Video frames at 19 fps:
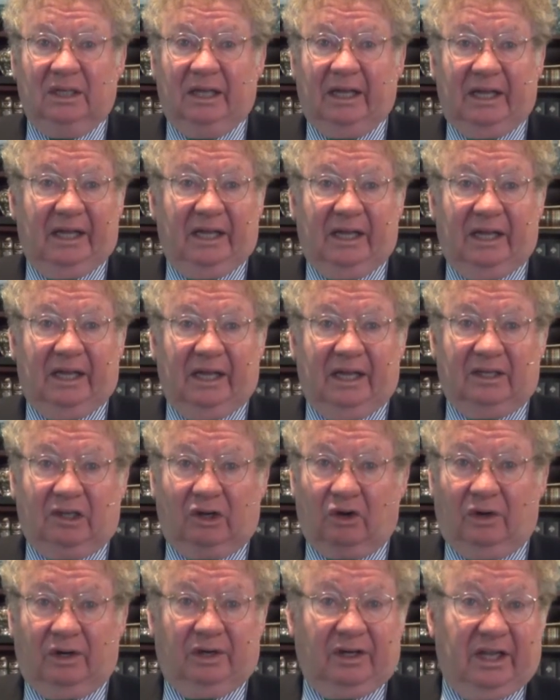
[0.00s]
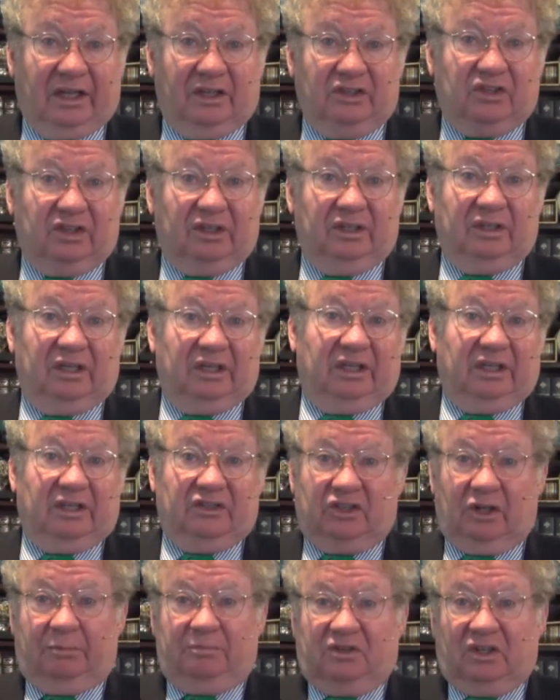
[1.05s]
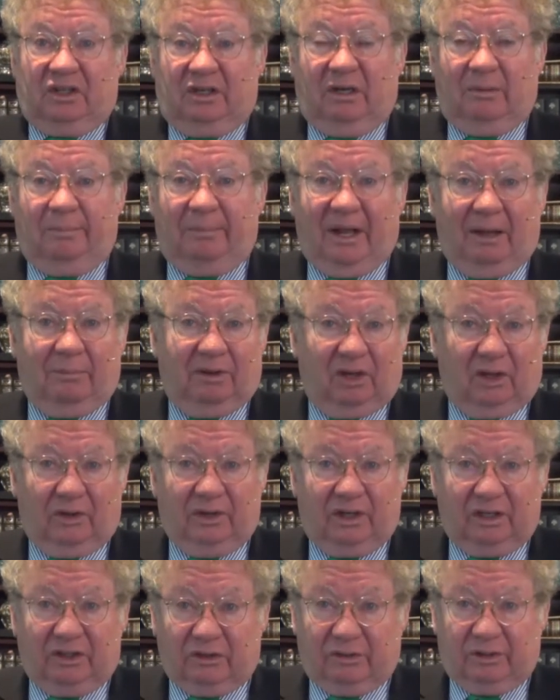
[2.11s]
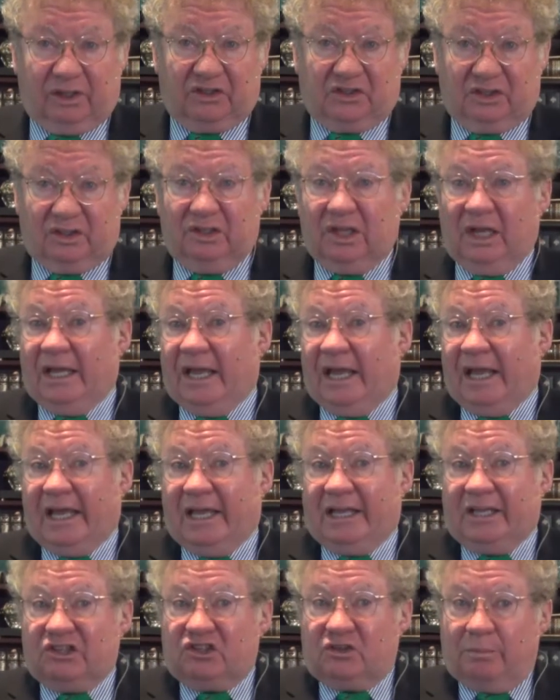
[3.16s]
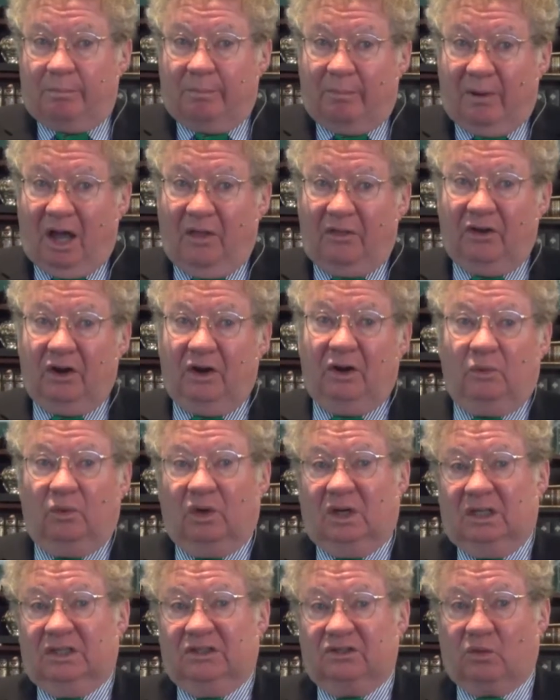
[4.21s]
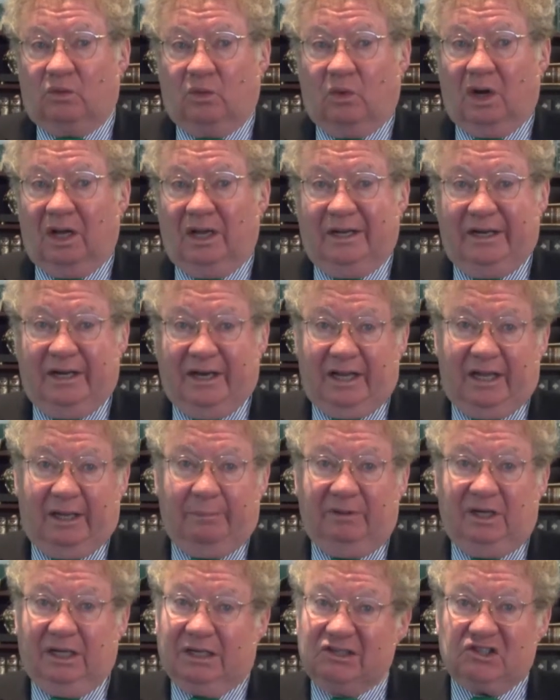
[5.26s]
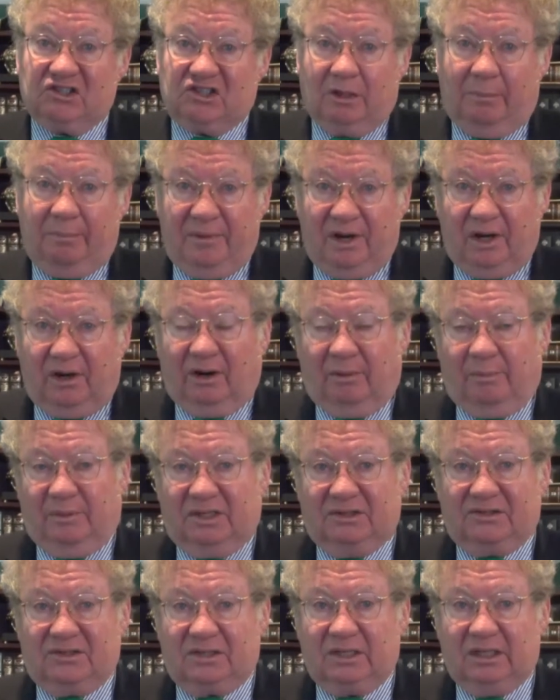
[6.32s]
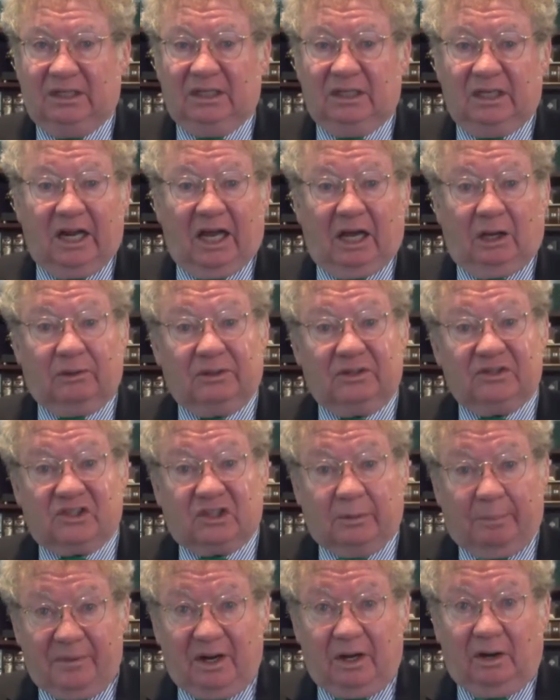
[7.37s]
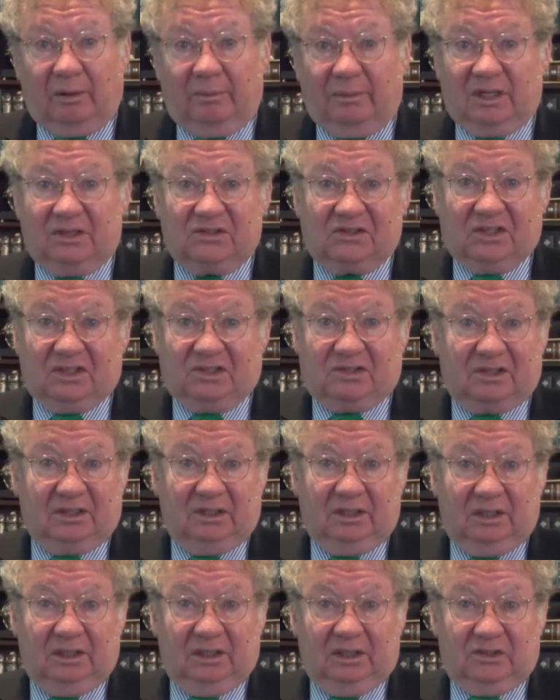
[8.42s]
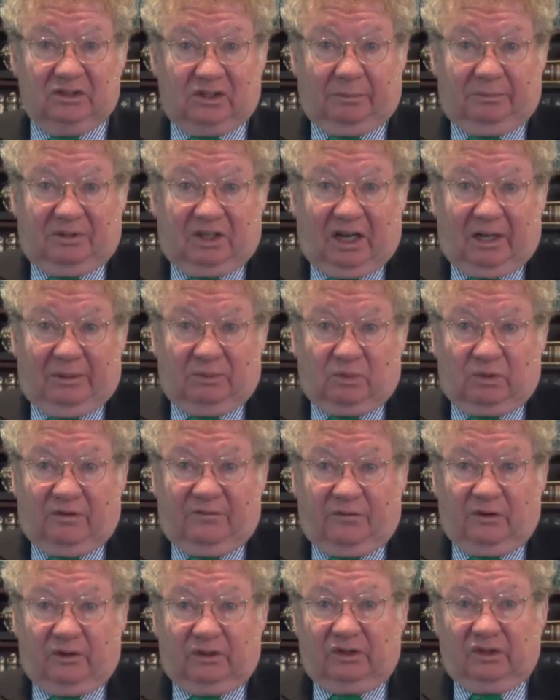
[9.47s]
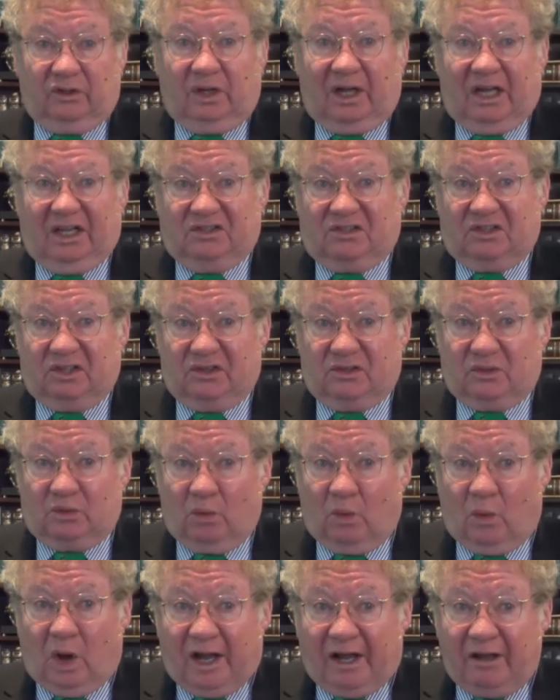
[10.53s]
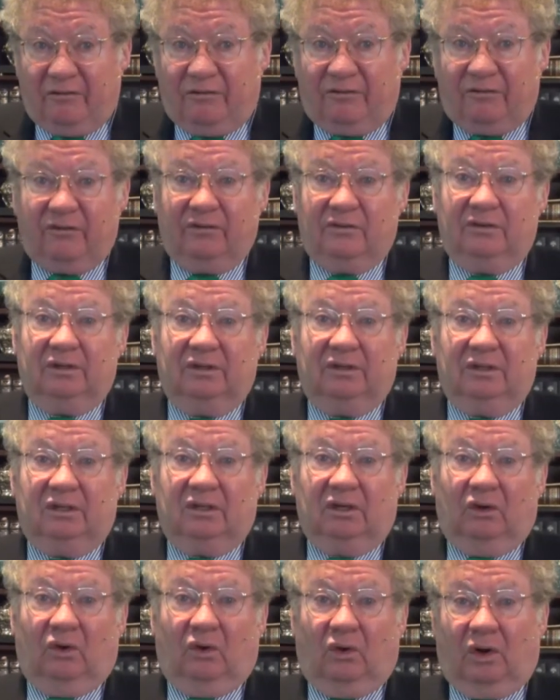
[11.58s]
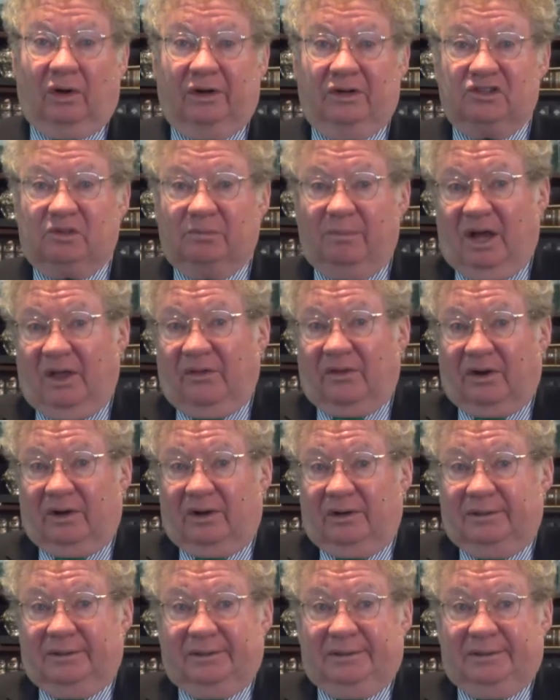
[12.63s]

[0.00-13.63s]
And according to ancient Egyptian and Babylonian traditions, his mother was one named Semiramis. Now, Semiramis is sometimes referred to as his wife or his mother.